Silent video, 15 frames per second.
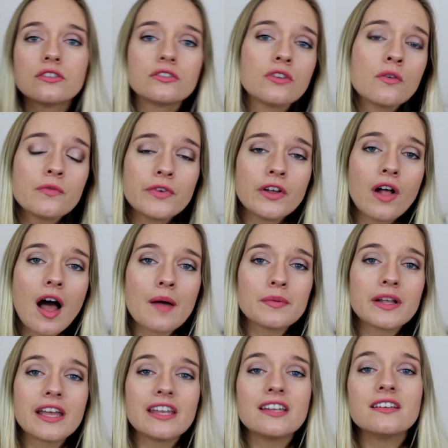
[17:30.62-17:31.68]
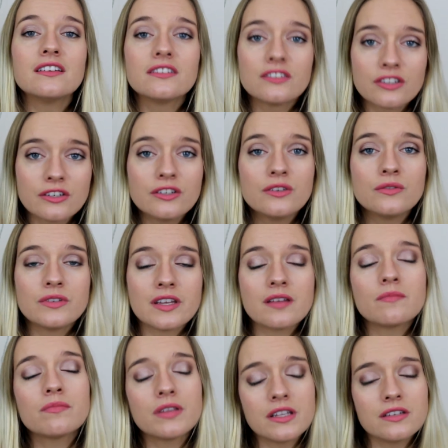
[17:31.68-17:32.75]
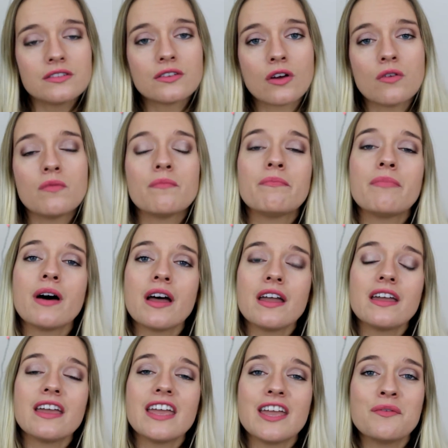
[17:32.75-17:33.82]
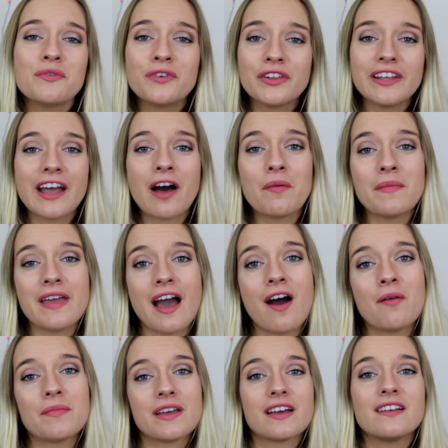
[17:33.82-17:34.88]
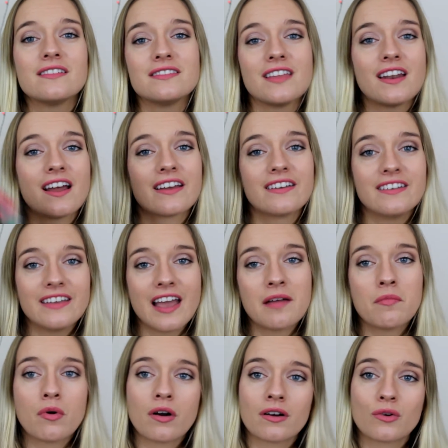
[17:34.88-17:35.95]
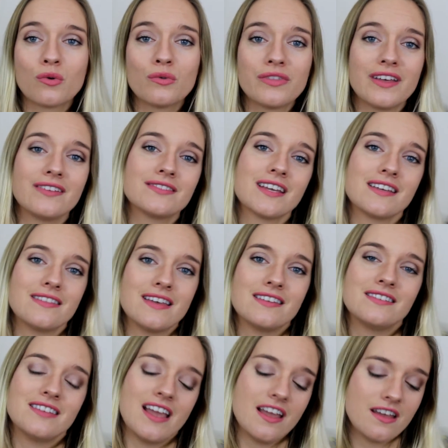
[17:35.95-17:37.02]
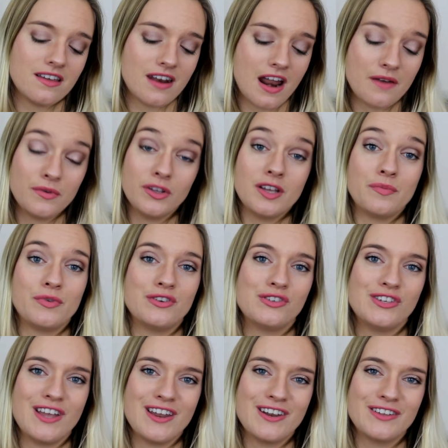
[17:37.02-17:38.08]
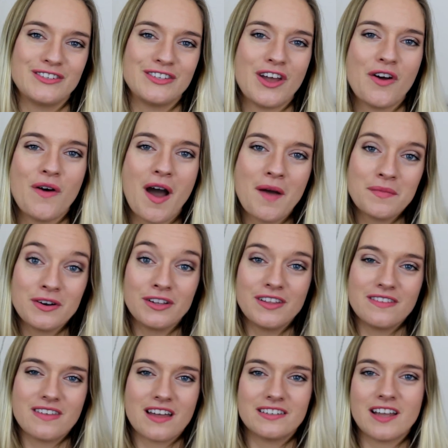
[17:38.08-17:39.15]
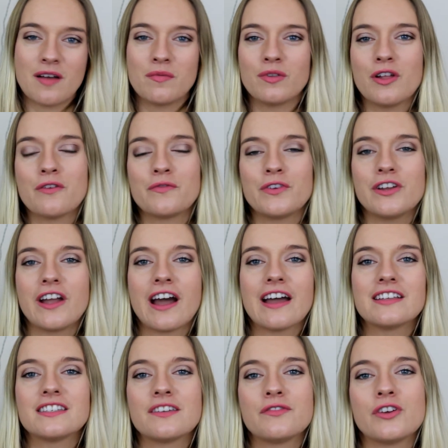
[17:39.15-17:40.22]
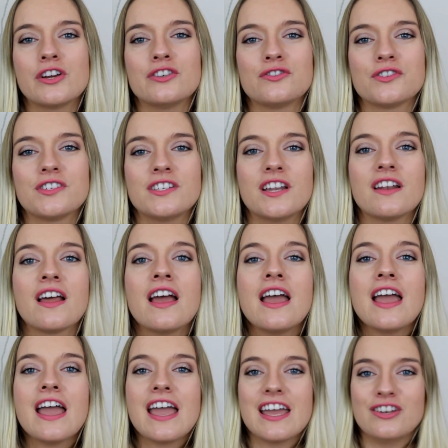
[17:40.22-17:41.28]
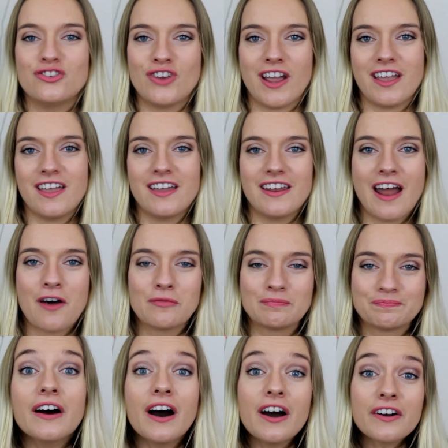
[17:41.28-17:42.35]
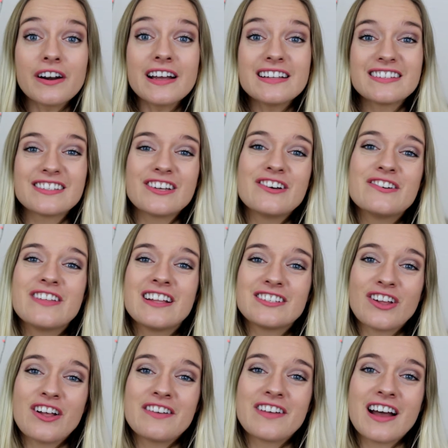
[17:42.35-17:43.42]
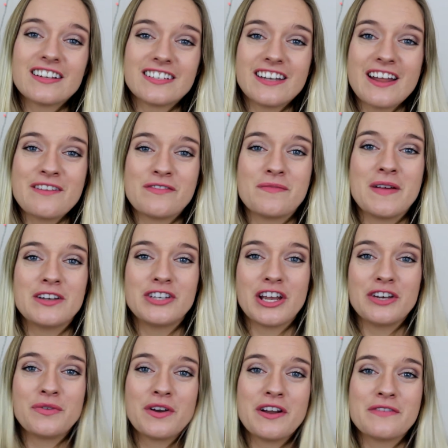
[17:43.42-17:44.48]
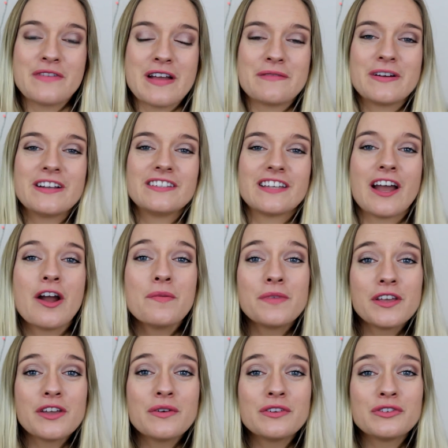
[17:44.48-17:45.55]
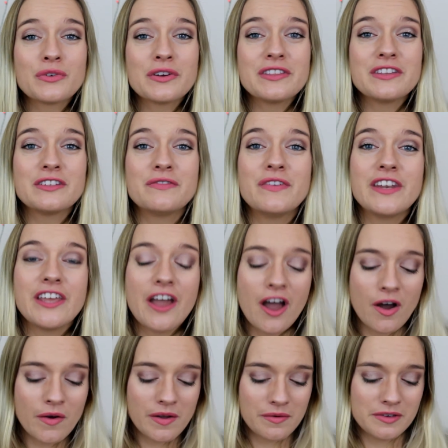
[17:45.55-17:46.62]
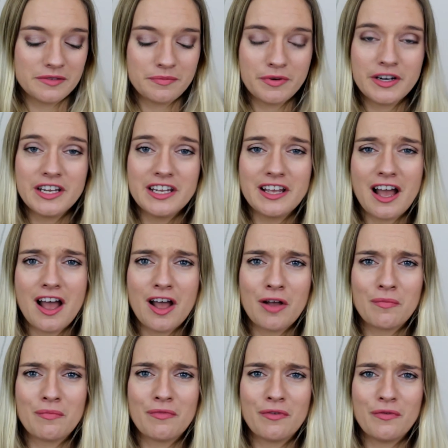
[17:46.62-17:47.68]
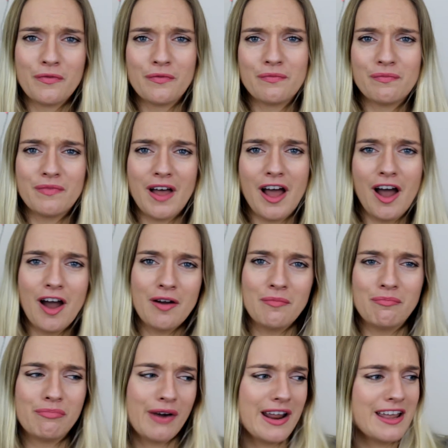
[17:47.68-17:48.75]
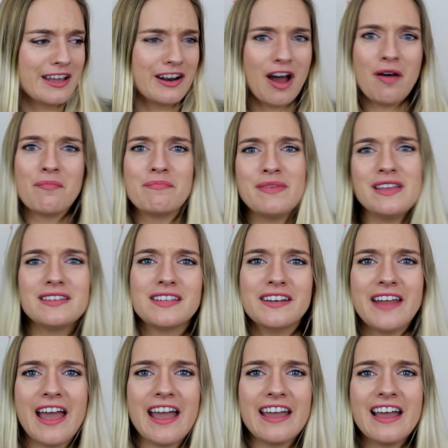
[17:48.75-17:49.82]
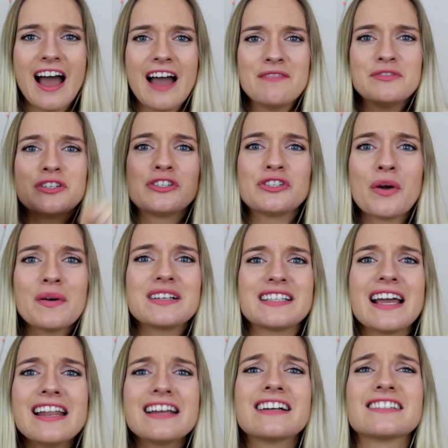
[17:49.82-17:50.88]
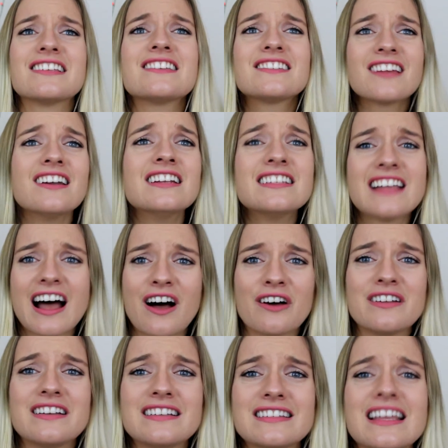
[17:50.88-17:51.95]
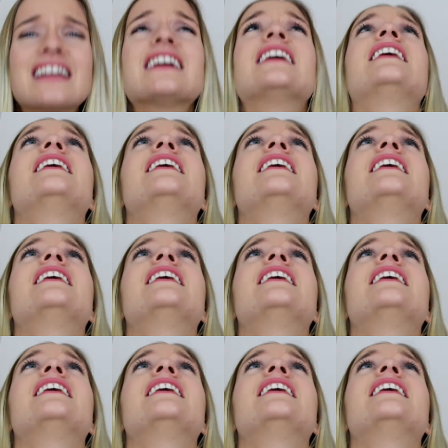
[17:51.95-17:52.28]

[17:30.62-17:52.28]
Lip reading: Don't feel obligated to use it, please don't, but it would really help me out because then I can get more cool things like this, and I really appreciate it. So I'm gonna leave that down below for you guys if you're interested in checking it out. All right, so that's all I've got today for my January favorites. I hope that you enjoyed this video. It was pretty bright and upbeat today. I'm just so excited because the sun is out and it's like